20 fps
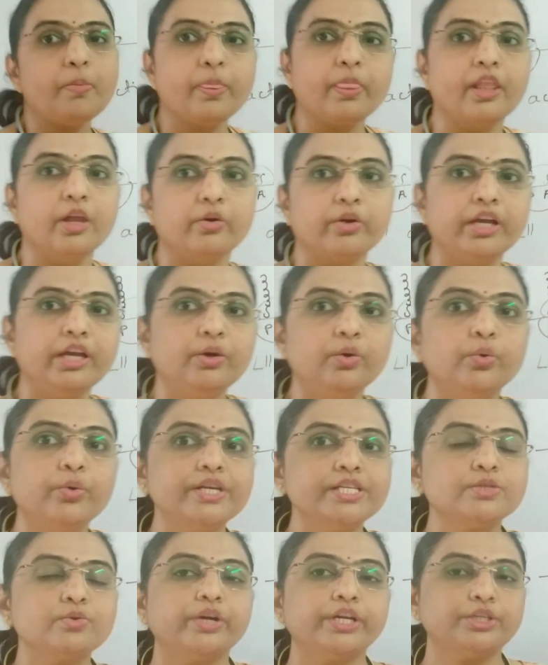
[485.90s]
Okay, who
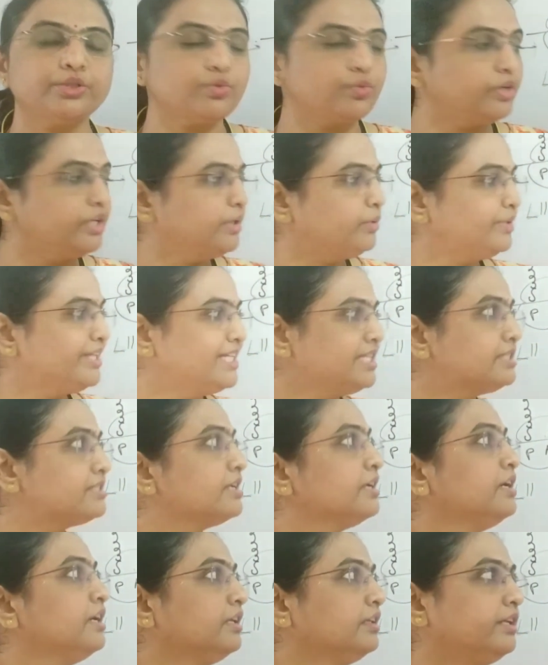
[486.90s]
is going to cleave
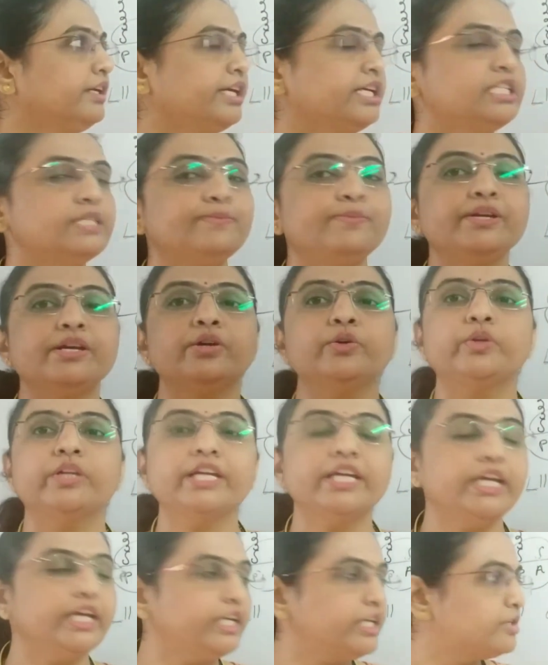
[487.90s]
this? The SPOT,
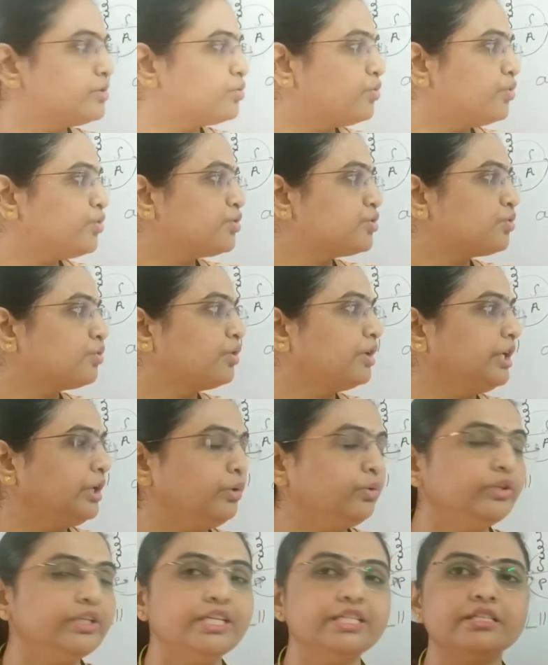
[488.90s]
it is going to
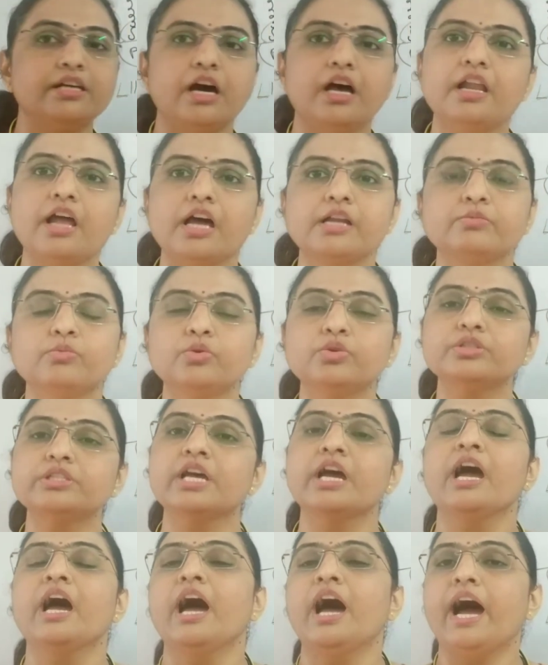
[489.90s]
cleave these alarmos,
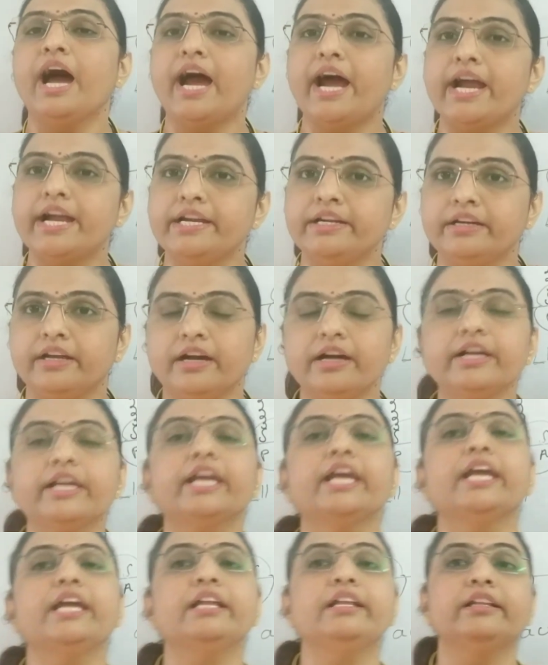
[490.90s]
and
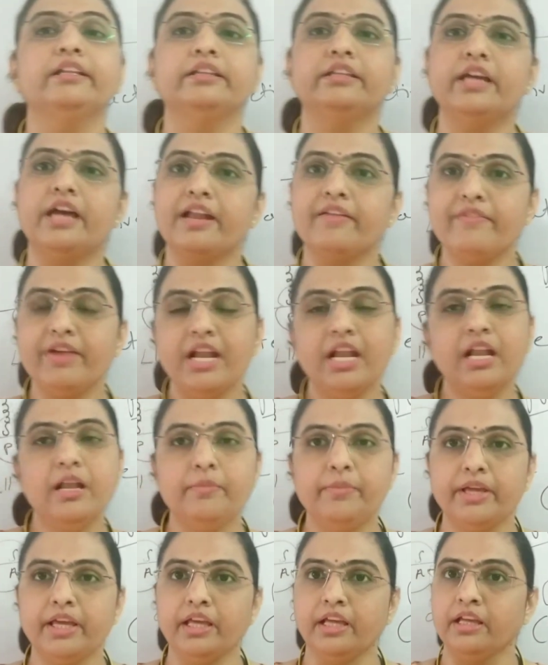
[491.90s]
again there will
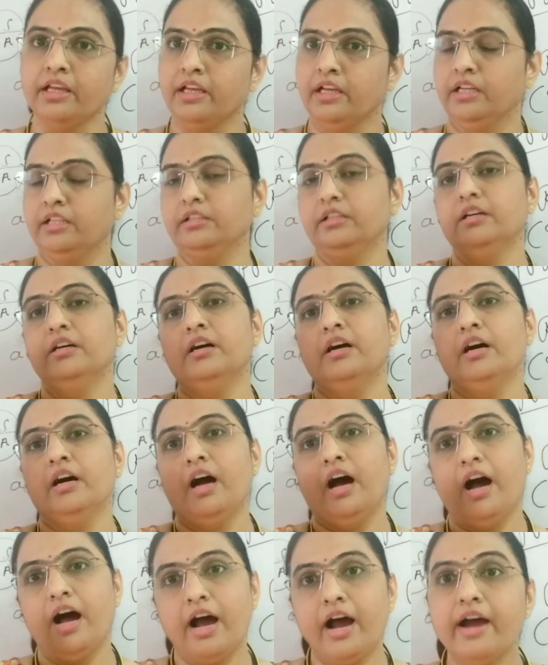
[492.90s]
be the
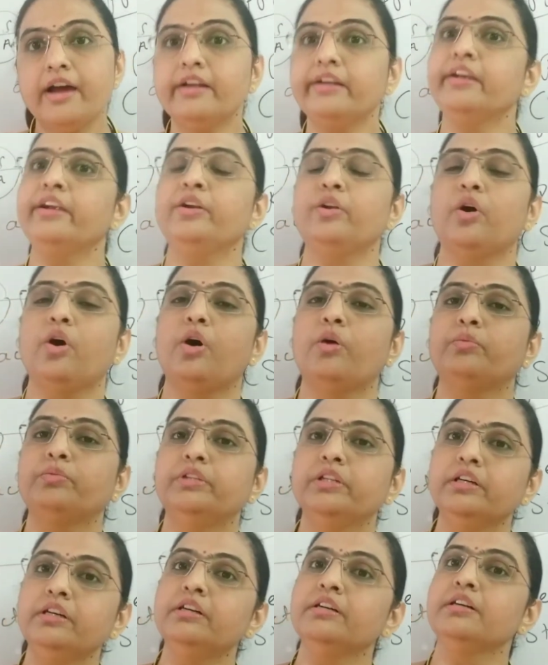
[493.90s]
high rate of
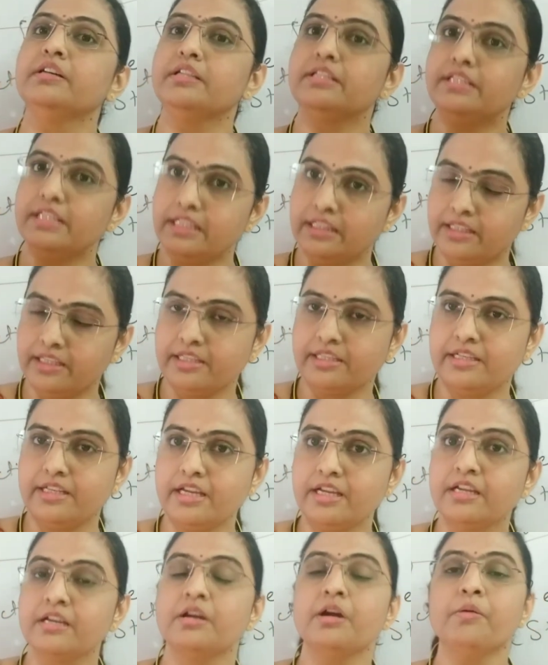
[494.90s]
the
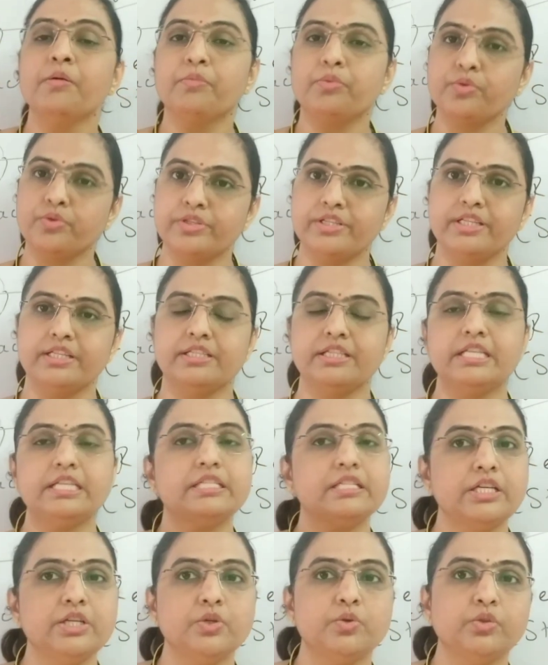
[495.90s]
synthetic processes
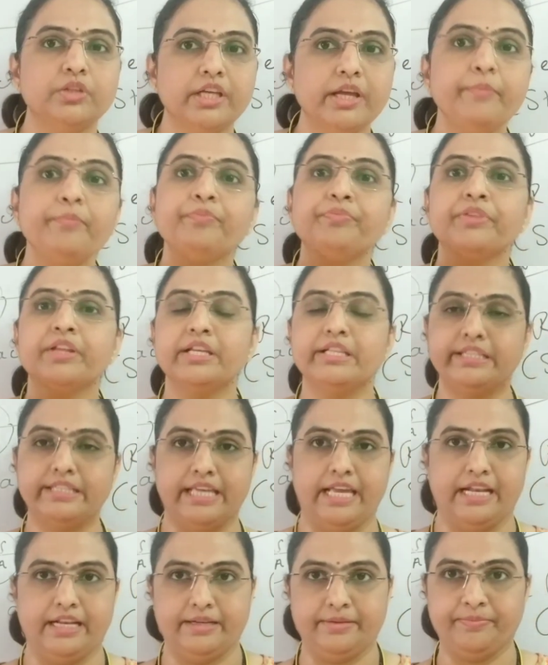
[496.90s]
into the
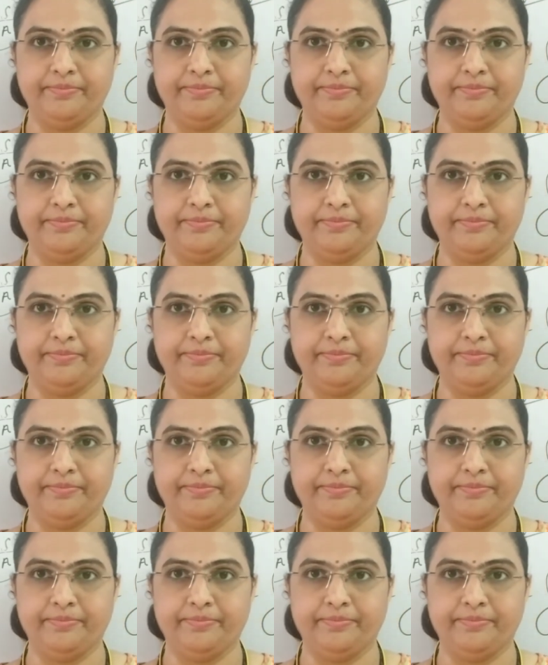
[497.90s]
cell.